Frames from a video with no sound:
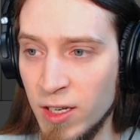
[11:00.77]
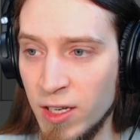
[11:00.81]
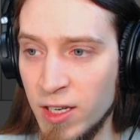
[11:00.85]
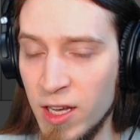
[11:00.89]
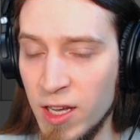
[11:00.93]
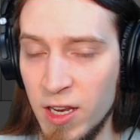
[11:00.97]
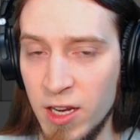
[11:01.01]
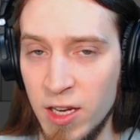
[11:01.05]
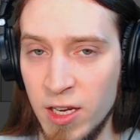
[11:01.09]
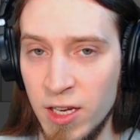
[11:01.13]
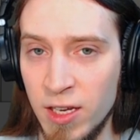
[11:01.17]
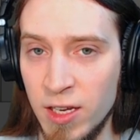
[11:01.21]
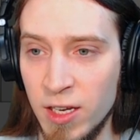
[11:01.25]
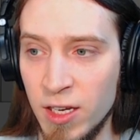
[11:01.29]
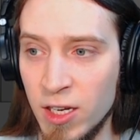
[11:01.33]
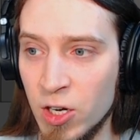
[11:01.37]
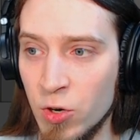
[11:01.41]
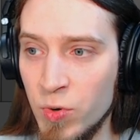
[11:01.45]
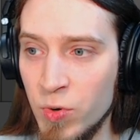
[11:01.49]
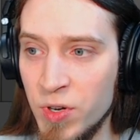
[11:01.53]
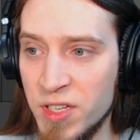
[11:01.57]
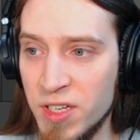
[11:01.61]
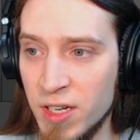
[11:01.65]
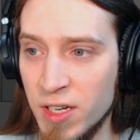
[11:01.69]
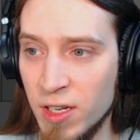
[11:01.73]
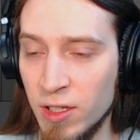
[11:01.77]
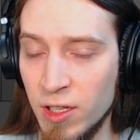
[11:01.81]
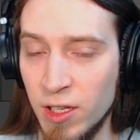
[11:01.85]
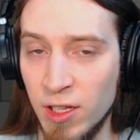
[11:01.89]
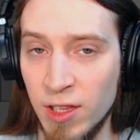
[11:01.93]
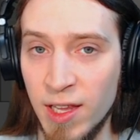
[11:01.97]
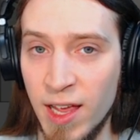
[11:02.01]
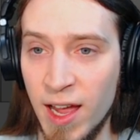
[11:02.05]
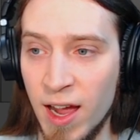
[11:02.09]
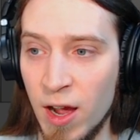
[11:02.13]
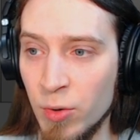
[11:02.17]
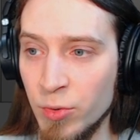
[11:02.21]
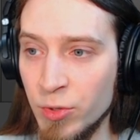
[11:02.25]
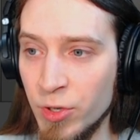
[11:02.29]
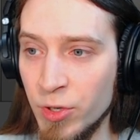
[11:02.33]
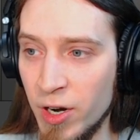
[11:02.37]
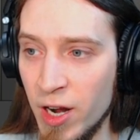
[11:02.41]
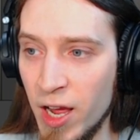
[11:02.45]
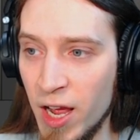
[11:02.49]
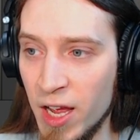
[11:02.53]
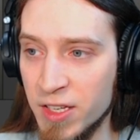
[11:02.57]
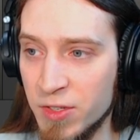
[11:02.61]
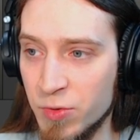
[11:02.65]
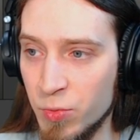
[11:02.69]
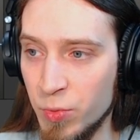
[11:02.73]
getting increasingly louder
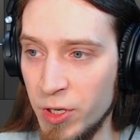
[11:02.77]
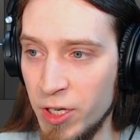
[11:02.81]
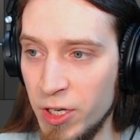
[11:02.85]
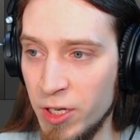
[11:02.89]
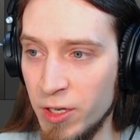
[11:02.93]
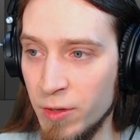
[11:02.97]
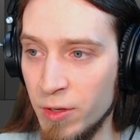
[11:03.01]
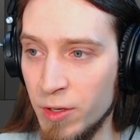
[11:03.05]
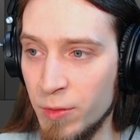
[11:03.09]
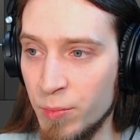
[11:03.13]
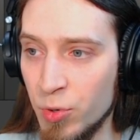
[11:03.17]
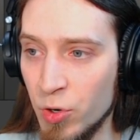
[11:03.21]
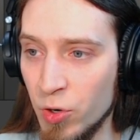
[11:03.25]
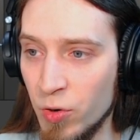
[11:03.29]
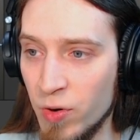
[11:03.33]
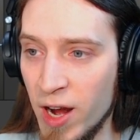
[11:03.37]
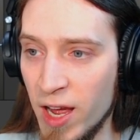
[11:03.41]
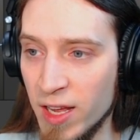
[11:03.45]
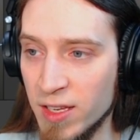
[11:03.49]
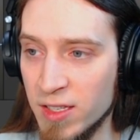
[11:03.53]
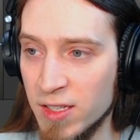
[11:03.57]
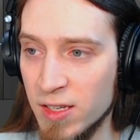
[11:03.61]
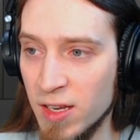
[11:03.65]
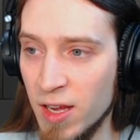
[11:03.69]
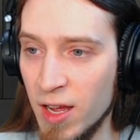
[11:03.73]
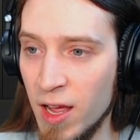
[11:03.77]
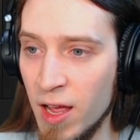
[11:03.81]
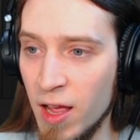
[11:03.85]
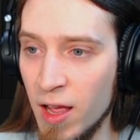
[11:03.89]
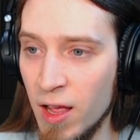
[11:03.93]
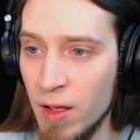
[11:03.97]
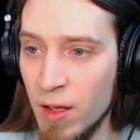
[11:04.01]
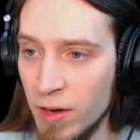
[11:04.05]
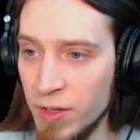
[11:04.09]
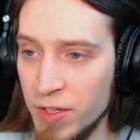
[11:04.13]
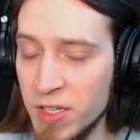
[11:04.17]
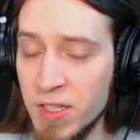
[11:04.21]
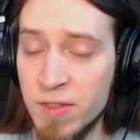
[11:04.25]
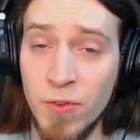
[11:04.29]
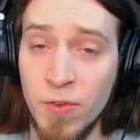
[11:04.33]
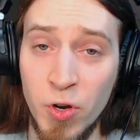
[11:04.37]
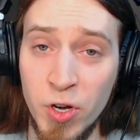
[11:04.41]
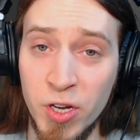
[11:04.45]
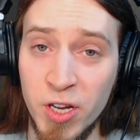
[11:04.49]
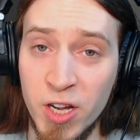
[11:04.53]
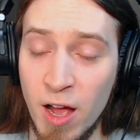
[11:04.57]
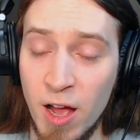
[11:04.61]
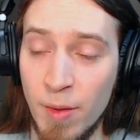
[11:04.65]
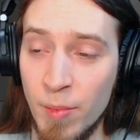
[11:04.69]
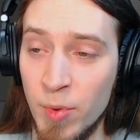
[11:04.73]
as we progress. This is very
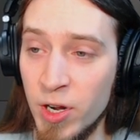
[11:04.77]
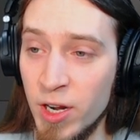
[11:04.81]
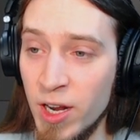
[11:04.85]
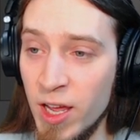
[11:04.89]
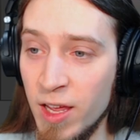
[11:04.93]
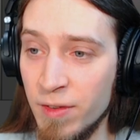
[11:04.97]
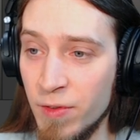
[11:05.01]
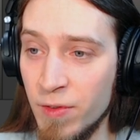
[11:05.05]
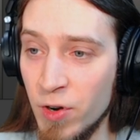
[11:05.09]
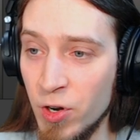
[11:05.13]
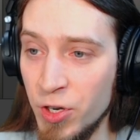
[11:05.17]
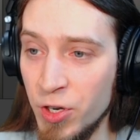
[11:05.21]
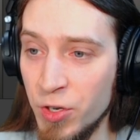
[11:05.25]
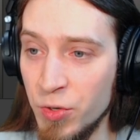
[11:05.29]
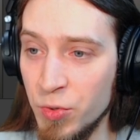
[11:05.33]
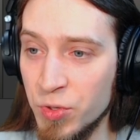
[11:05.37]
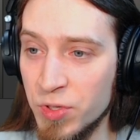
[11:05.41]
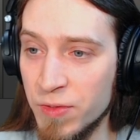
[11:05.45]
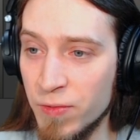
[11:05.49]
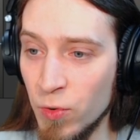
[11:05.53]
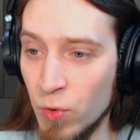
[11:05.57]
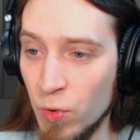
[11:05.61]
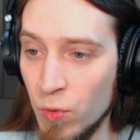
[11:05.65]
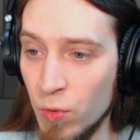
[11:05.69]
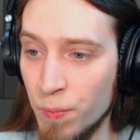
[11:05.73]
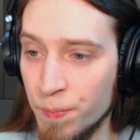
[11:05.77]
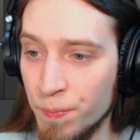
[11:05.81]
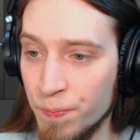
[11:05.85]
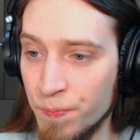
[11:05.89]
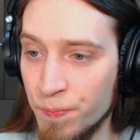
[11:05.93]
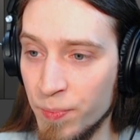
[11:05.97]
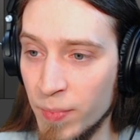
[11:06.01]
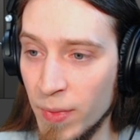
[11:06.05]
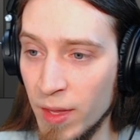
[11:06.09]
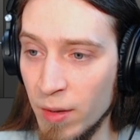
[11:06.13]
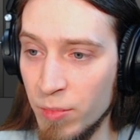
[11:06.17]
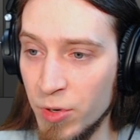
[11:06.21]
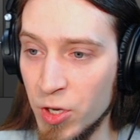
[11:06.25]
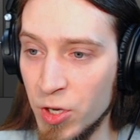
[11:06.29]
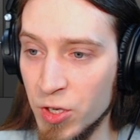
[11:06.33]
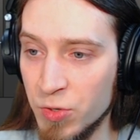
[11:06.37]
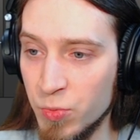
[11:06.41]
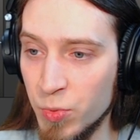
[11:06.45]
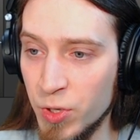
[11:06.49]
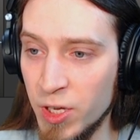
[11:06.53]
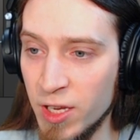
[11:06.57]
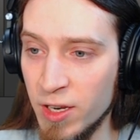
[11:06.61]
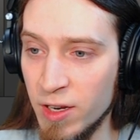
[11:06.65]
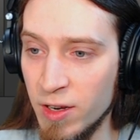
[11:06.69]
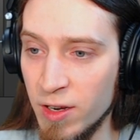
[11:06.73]
common and very useful because
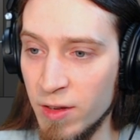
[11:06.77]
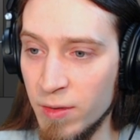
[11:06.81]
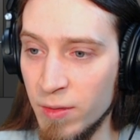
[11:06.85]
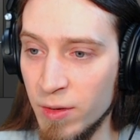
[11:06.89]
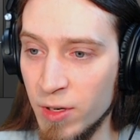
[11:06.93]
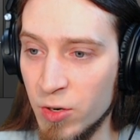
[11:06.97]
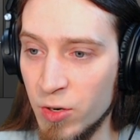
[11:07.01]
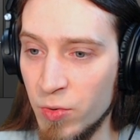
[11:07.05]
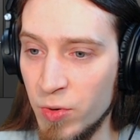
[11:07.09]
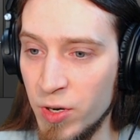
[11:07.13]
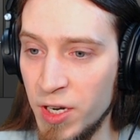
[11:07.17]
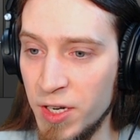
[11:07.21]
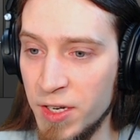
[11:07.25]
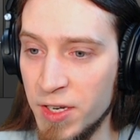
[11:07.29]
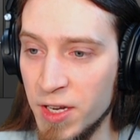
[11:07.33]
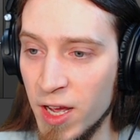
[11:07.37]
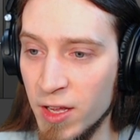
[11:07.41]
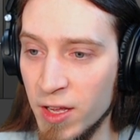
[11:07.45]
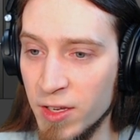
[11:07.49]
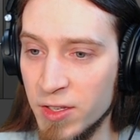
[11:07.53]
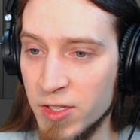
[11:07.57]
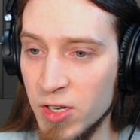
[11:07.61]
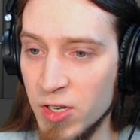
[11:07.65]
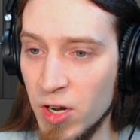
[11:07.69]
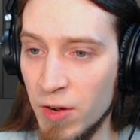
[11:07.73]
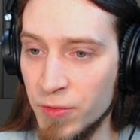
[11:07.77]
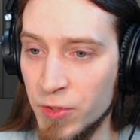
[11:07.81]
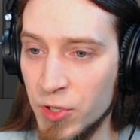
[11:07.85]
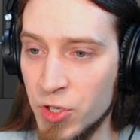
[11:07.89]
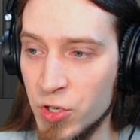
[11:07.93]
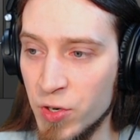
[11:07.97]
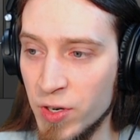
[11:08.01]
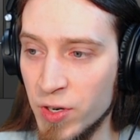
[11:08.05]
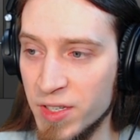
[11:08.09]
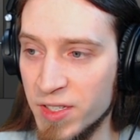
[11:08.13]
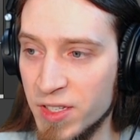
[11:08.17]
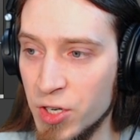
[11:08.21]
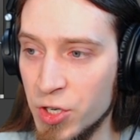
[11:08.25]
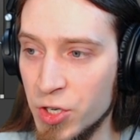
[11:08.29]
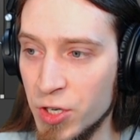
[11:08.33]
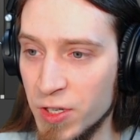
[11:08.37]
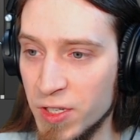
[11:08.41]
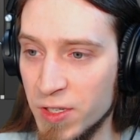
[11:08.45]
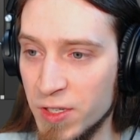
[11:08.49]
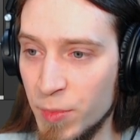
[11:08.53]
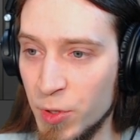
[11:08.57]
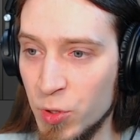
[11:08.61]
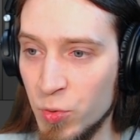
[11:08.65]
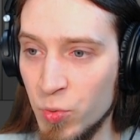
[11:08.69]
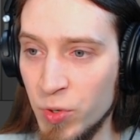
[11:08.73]
we can create soft
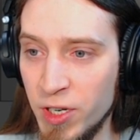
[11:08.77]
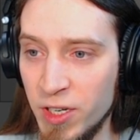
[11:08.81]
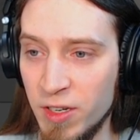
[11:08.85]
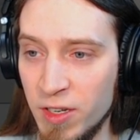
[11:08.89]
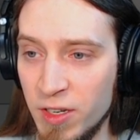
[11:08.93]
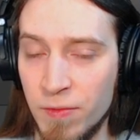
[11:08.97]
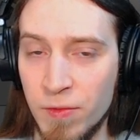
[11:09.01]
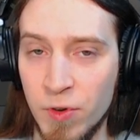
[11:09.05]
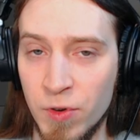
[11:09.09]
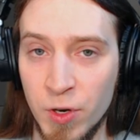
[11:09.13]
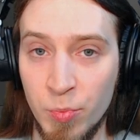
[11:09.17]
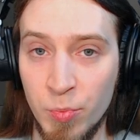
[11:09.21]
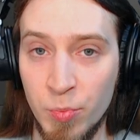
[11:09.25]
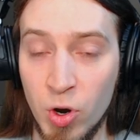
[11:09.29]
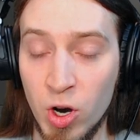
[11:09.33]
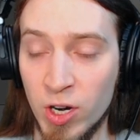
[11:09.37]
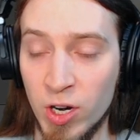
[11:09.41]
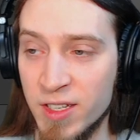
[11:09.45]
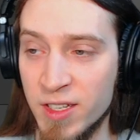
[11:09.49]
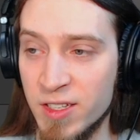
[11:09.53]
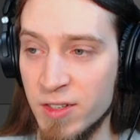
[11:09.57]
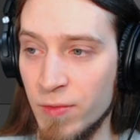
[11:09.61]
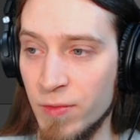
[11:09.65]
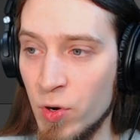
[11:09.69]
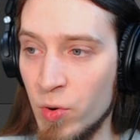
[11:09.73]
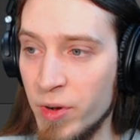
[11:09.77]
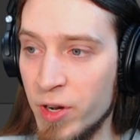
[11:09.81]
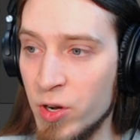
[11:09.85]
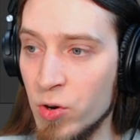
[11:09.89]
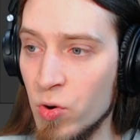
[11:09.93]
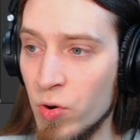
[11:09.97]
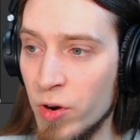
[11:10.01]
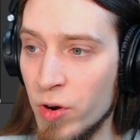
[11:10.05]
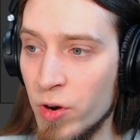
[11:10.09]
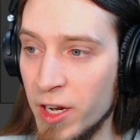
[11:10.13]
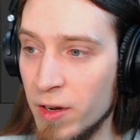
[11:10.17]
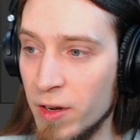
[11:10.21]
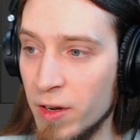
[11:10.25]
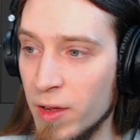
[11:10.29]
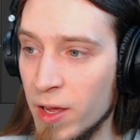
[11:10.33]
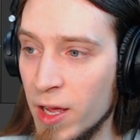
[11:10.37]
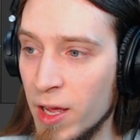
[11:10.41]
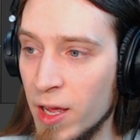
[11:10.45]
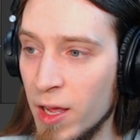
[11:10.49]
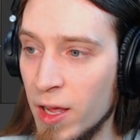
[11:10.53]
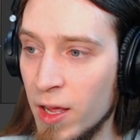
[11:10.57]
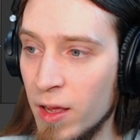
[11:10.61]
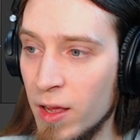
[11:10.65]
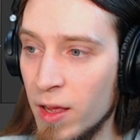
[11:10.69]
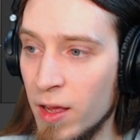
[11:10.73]
transitions between different parts of our recording.
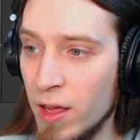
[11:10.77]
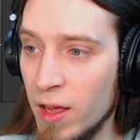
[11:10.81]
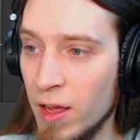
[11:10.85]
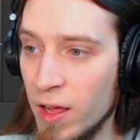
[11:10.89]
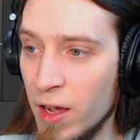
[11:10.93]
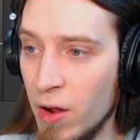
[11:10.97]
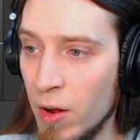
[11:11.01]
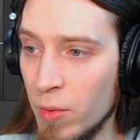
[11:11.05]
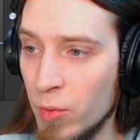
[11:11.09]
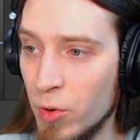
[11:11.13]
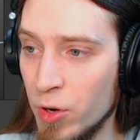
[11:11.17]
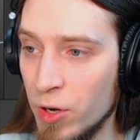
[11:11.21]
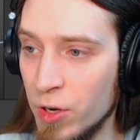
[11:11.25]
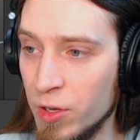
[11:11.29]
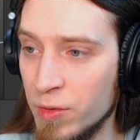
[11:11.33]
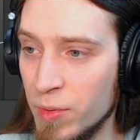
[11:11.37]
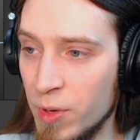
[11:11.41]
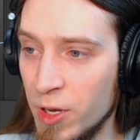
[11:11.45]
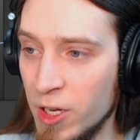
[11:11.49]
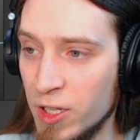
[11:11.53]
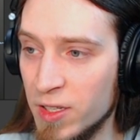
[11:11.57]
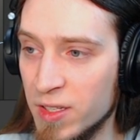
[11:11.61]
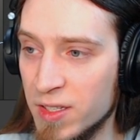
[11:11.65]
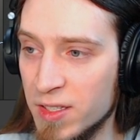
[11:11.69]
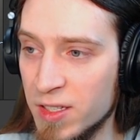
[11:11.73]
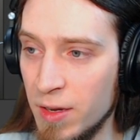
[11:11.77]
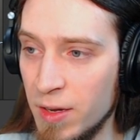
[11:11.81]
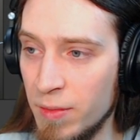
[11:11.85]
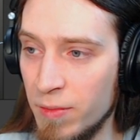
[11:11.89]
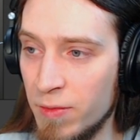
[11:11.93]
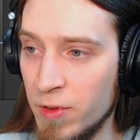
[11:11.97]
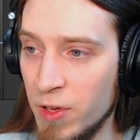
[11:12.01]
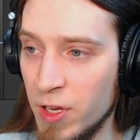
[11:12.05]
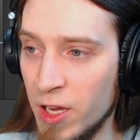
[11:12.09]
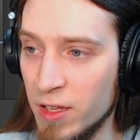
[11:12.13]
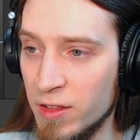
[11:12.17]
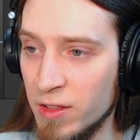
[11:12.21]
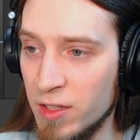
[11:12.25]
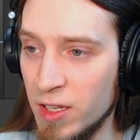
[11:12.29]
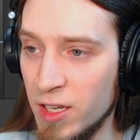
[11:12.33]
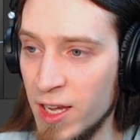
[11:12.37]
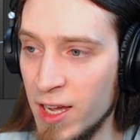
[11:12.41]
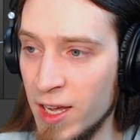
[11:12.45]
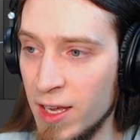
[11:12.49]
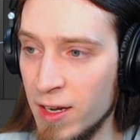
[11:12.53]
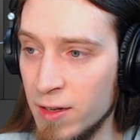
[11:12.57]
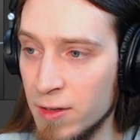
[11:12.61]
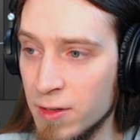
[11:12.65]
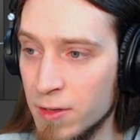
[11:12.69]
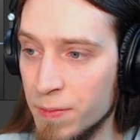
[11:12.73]
I'm going to make the same thing at the
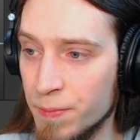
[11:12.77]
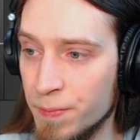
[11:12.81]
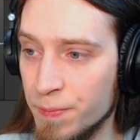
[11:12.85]
end.